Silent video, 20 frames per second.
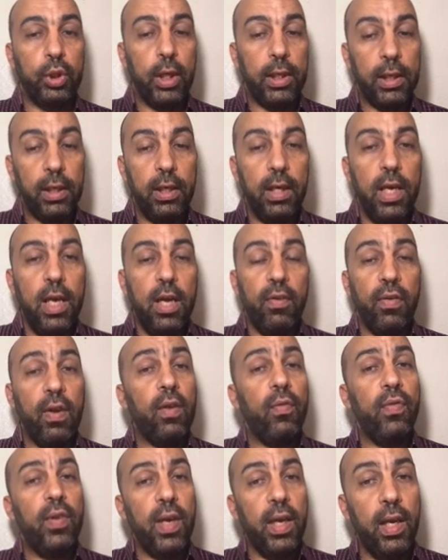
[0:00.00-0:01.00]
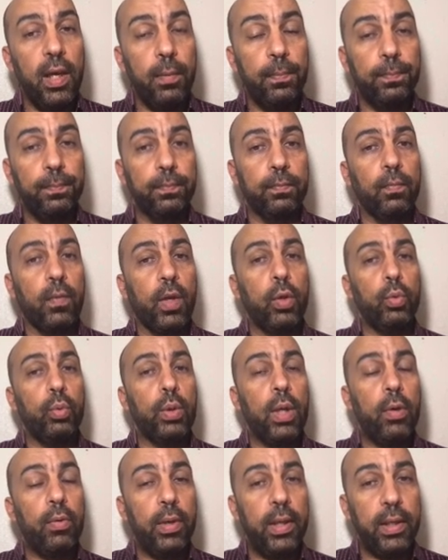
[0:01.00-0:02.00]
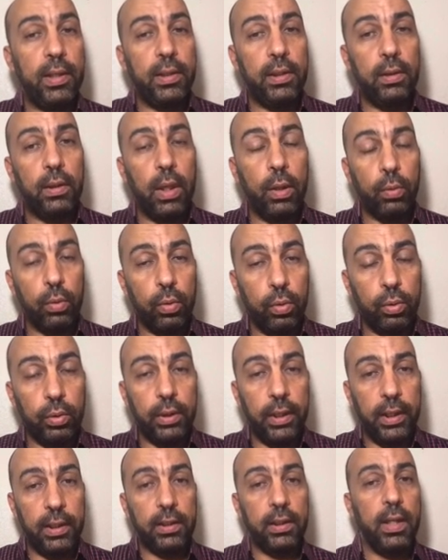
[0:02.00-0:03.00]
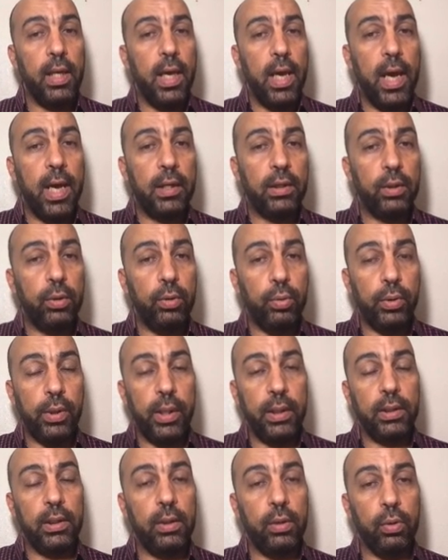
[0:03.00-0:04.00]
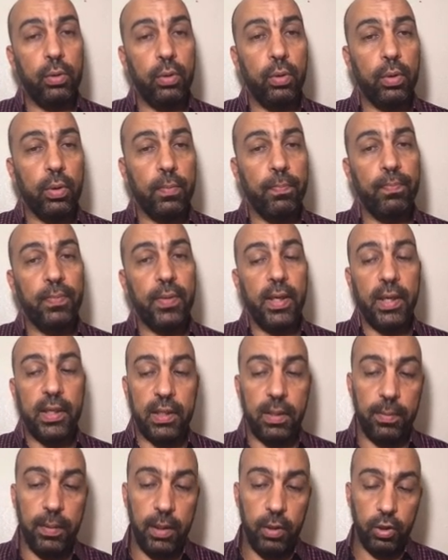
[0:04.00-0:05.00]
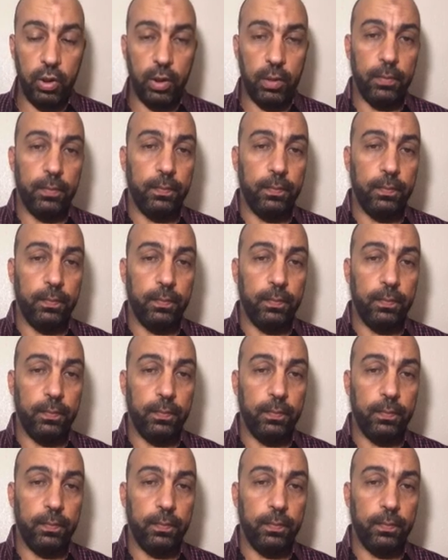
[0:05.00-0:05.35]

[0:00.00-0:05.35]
channel. Feel free to download it and use it in your examination.